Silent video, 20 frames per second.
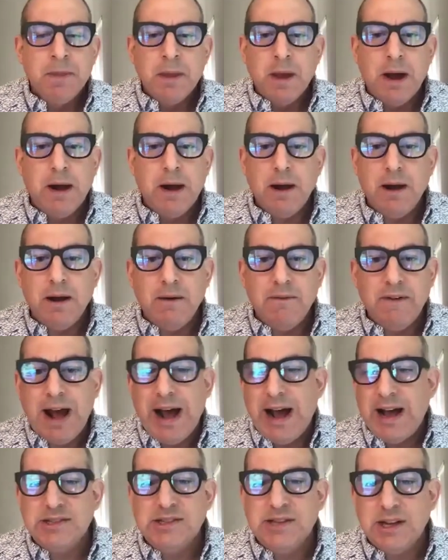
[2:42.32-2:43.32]
of
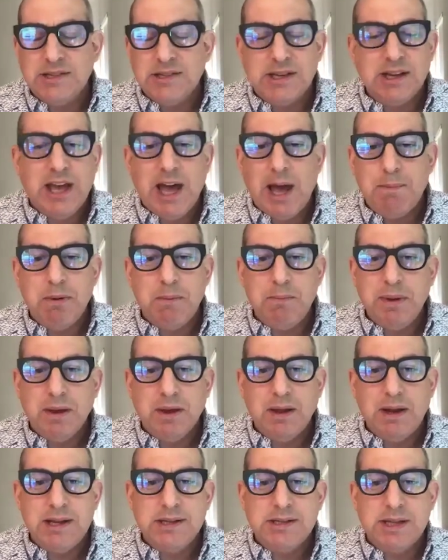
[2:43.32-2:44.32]
assets and
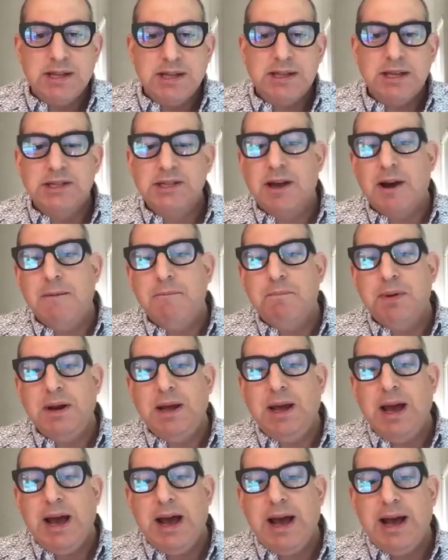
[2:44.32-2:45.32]
capabilities that this
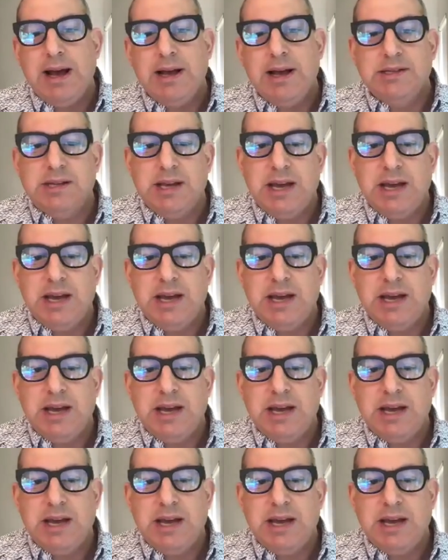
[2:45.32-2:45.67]
company has.